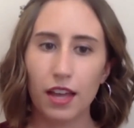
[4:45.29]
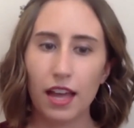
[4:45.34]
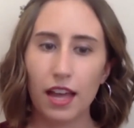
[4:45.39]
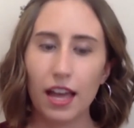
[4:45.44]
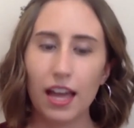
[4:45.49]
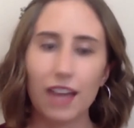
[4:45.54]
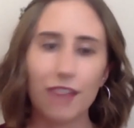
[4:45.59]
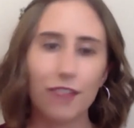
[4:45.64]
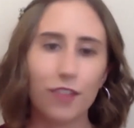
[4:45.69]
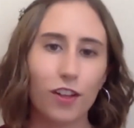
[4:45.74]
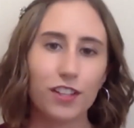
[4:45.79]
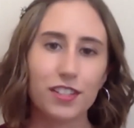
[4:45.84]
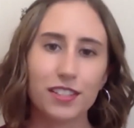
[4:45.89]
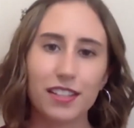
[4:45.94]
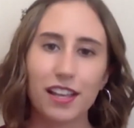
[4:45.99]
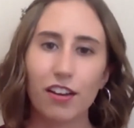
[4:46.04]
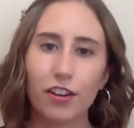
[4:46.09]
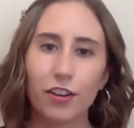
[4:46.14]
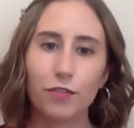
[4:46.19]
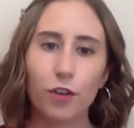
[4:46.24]
I have lost
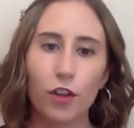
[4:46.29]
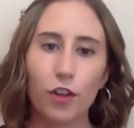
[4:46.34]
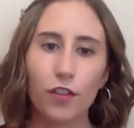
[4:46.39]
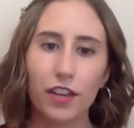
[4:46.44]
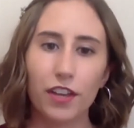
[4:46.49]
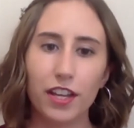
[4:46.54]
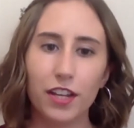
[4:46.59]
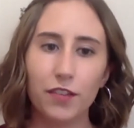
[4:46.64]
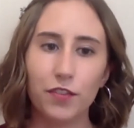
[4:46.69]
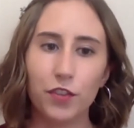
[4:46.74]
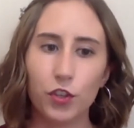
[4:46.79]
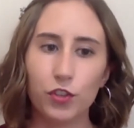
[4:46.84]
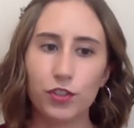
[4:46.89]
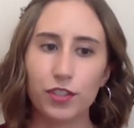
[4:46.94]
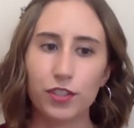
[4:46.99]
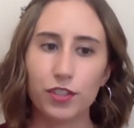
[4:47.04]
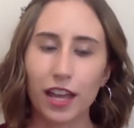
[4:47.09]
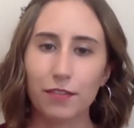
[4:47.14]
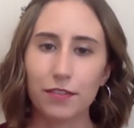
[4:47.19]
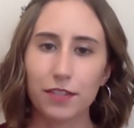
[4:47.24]
count of all the interviews
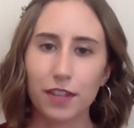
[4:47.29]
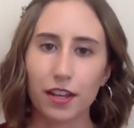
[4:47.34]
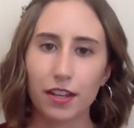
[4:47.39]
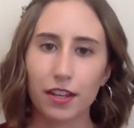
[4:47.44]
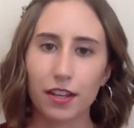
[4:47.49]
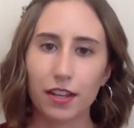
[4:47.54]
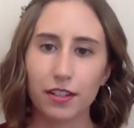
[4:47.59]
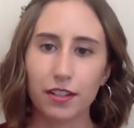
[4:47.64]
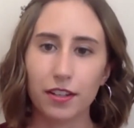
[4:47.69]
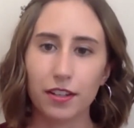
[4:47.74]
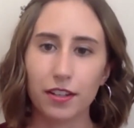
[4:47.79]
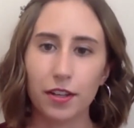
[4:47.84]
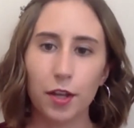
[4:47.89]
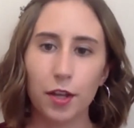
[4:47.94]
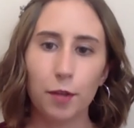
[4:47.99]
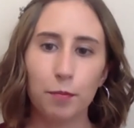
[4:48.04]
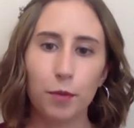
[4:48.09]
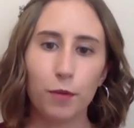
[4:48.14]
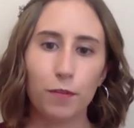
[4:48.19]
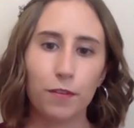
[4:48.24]
I have done,
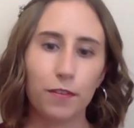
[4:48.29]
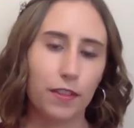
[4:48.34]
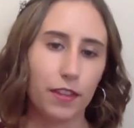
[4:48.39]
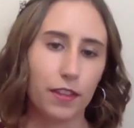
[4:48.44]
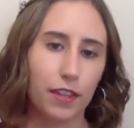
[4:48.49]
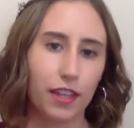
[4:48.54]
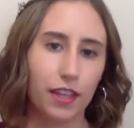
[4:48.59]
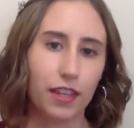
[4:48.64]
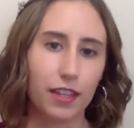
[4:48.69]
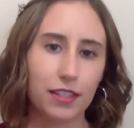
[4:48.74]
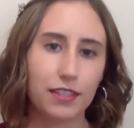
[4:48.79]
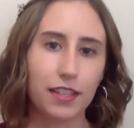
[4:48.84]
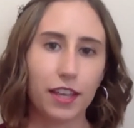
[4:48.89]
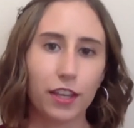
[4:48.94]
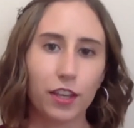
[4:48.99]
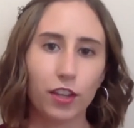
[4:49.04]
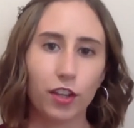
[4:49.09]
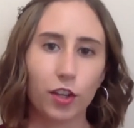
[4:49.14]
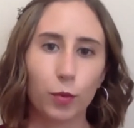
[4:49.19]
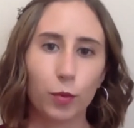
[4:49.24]
both in the
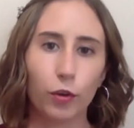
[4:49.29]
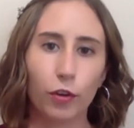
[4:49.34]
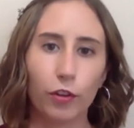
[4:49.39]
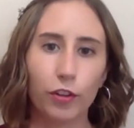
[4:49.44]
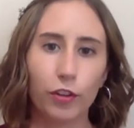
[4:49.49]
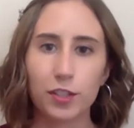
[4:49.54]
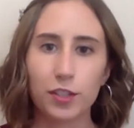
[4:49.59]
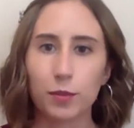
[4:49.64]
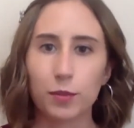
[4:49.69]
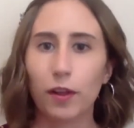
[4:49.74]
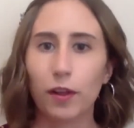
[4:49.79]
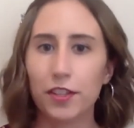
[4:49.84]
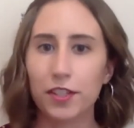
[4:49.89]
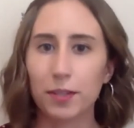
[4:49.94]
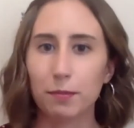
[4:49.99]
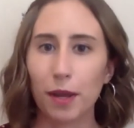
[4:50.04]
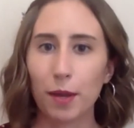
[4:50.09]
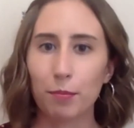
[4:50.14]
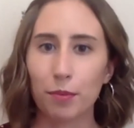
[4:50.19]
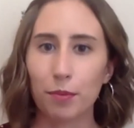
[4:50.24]
secular world as well as
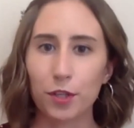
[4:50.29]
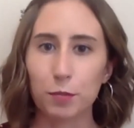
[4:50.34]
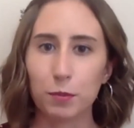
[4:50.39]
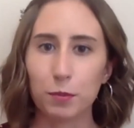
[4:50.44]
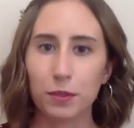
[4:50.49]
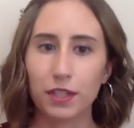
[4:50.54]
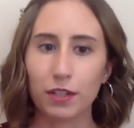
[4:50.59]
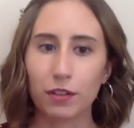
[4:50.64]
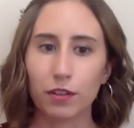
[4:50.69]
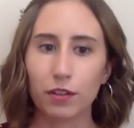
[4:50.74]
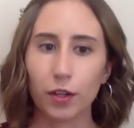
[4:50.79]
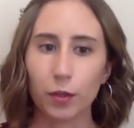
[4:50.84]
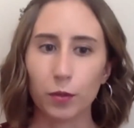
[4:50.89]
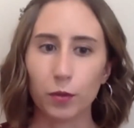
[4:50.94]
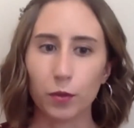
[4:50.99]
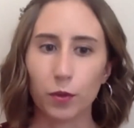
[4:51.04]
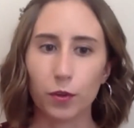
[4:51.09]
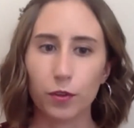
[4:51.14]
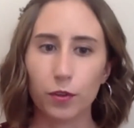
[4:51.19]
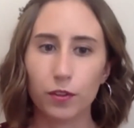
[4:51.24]
in my Presbyterian
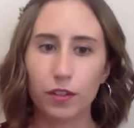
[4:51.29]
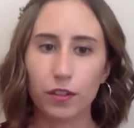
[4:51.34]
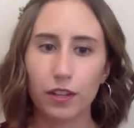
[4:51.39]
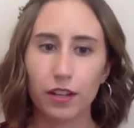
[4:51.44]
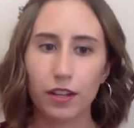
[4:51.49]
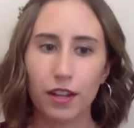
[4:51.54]
role.